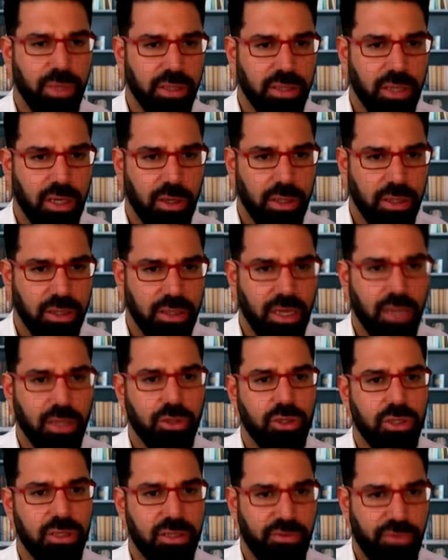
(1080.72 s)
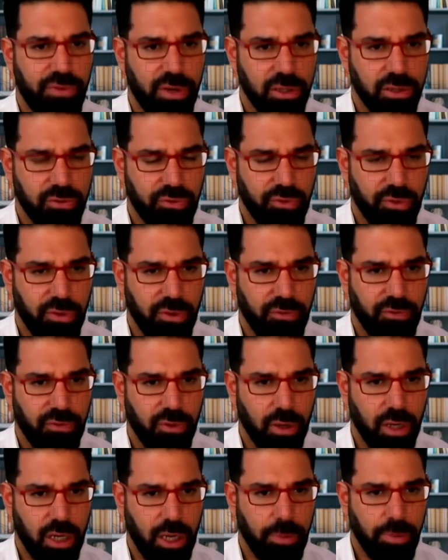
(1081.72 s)
of military and intelligence affairs
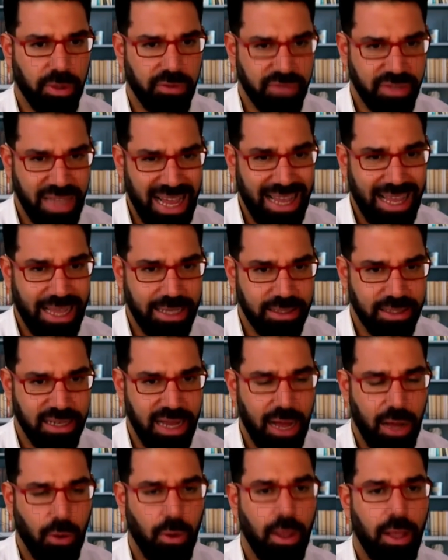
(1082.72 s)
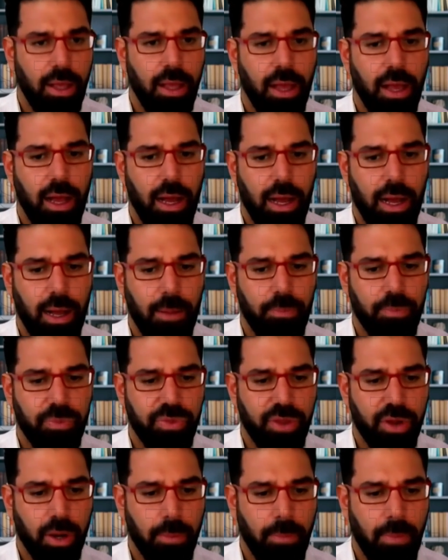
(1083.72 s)
for a couple of decades now,
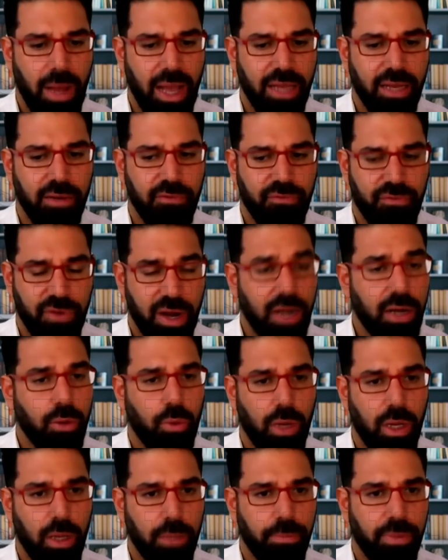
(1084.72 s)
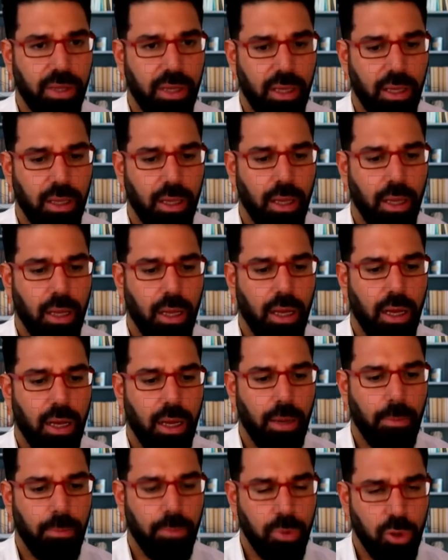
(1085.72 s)
there might very well be
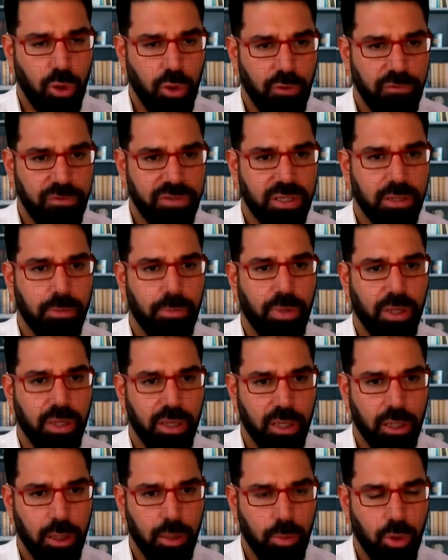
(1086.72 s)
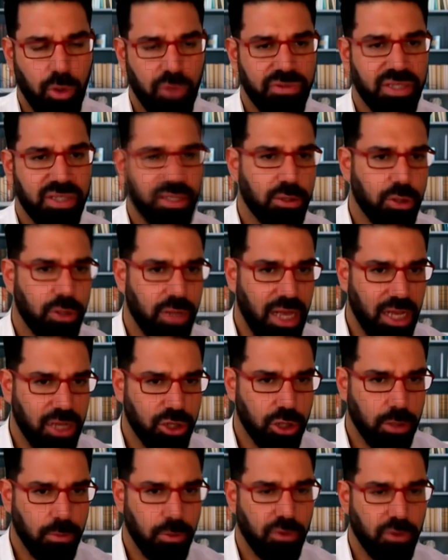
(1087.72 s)
moves, political moves,
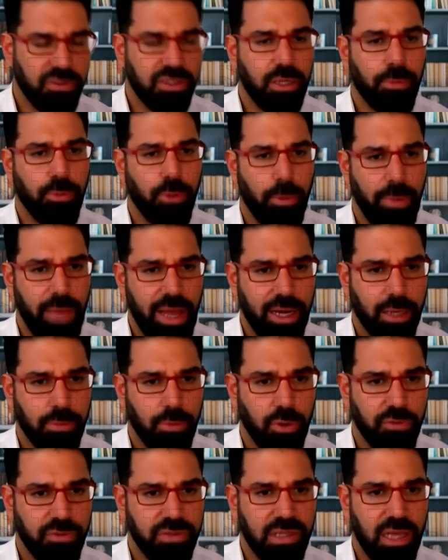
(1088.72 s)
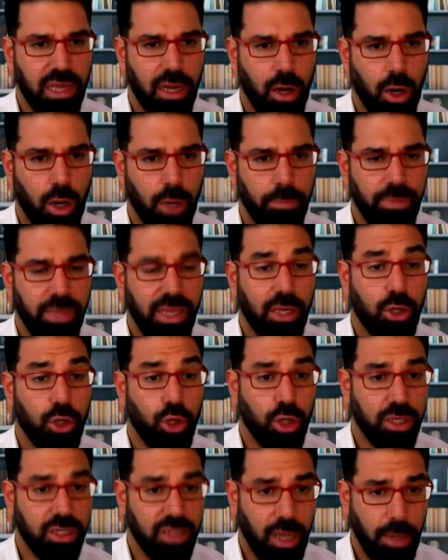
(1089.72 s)
international moves, diplomatic moves that are
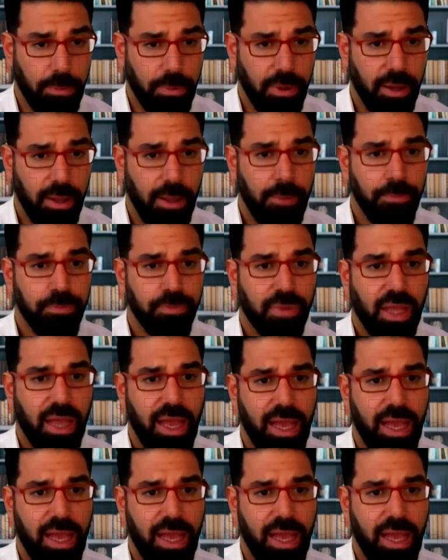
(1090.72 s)
being cooked up,